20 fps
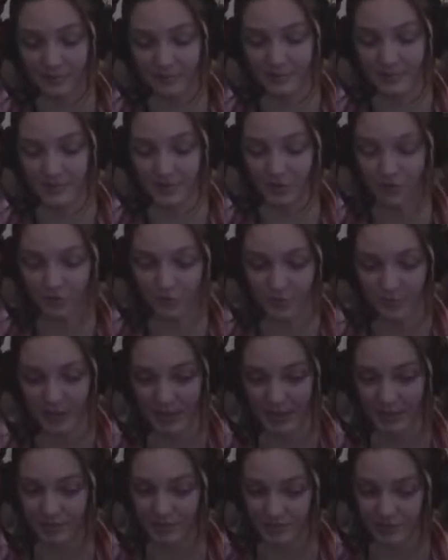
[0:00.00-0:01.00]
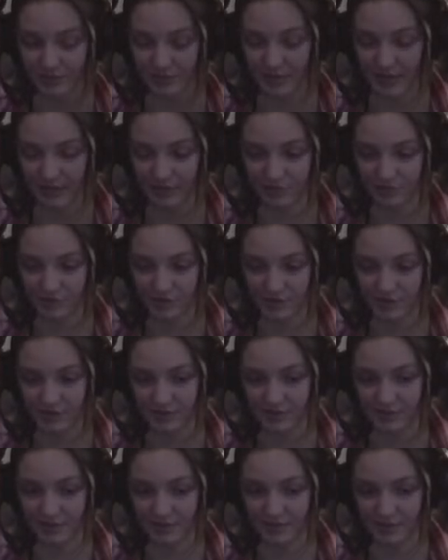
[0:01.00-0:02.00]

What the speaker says: So making sure that she